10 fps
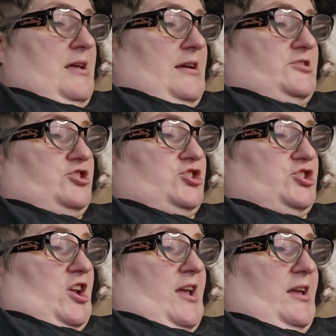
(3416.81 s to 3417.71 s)
and
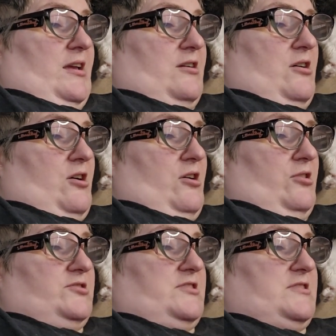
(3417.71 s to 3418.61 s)
Shea
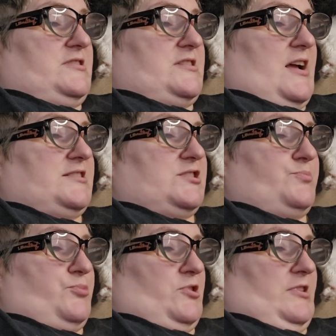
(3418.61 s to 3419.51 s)
called
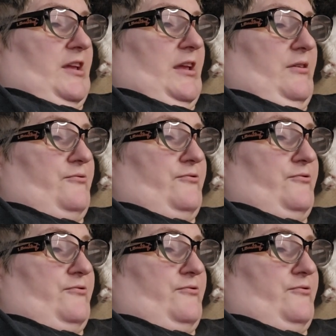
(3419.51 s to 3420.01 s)
desperately